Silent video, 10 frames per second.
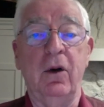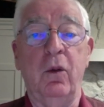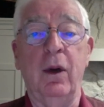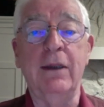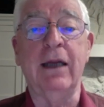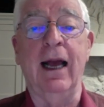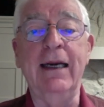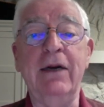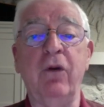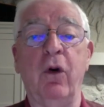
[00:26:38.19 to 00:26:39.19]
What kind
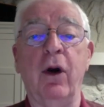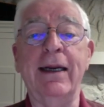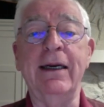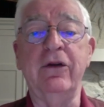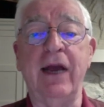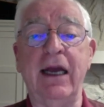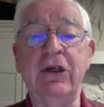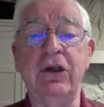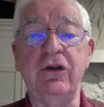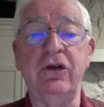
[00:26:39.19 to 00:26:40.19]
of
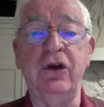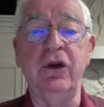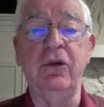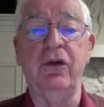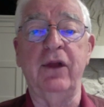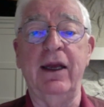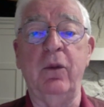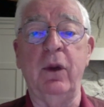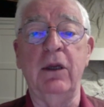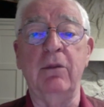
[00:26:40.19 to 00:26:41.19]
organizations do you think
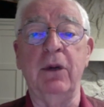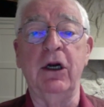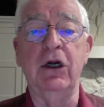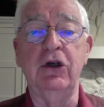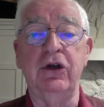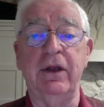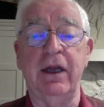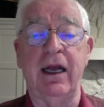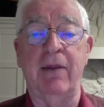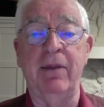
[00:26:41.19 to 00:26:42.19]
will emerge in the
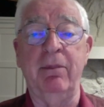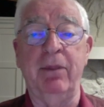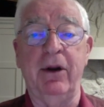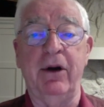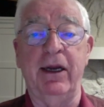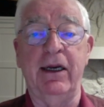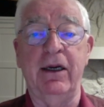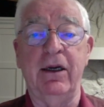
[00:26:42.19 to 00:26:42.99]
coming period?